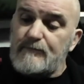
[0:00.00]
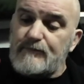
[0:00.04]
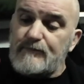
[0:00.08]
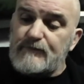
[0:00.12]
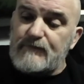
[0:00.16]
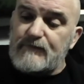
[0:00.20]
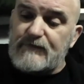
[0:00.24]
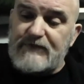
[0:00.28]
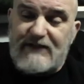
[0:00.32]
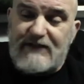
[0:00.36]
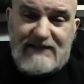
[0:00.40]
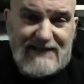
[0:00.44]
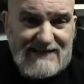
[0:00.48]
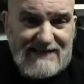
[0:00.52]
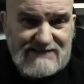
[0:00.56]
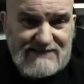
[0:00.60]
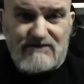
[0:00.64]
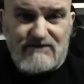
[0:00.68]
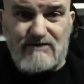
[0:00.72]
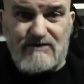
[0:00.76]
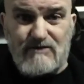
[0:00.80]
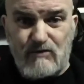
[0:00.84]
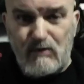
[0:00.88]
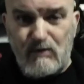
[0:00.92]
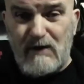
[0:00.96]
They last for
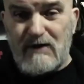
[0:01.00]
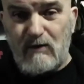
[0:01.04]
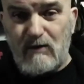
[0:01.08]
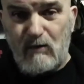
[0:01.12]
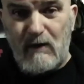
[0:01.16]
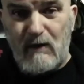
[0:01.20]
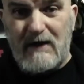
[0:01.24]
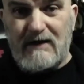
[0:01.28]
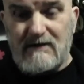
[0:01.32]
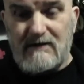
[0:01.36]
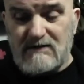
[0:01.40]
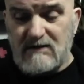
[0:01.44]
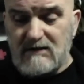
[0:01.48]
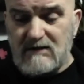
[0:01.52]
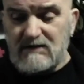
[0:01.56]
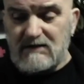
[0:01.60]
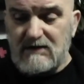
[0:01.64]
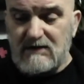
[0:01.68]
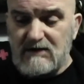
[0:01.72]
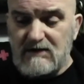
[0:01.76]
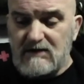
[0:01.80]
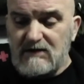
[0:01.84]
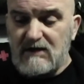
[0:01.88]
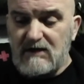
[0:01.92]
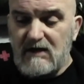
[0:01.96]
quite a while.
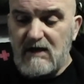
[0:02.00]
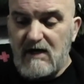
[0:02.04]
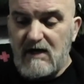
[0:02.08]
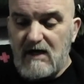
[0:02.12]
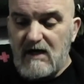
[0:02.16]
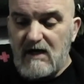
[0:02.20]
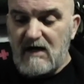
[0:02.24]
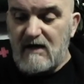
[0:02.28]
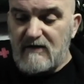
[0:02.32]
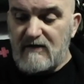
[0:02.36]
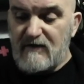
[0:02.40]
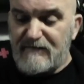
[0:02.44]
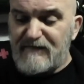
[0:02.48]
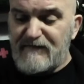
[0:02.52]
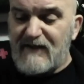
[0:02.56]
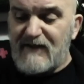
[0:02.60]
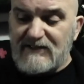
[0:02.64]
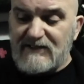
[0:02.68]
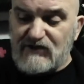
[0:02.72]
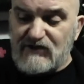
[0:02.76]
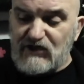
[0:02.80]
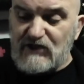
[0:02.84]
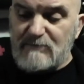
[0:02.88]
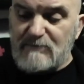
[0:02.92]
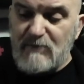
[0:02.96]
They're fairly
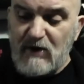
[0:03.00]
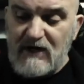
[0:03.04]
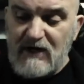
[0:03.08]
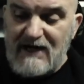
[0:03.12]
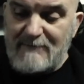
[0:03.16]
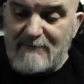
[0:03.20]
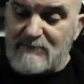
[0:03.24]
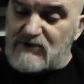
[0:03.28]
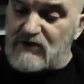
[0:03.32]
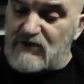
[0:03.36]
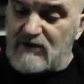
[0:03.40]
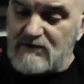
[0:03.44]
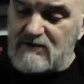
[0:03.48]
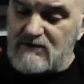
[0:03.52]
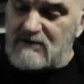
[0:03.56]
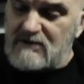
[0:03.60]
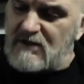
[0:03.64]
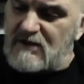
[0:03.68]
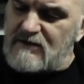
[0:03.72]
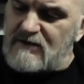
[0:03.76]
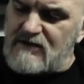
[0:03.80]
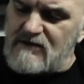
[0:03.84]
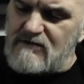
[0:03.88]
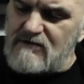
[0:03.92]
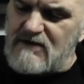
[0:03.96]
cheap on Amazon. I
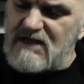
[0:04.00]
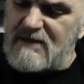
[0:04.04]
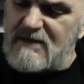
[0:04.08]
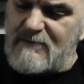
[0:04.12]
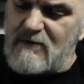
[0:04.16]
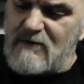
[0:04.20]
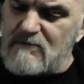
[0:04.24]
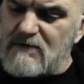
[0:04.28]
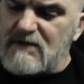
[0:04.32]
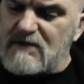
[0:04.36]
think you get about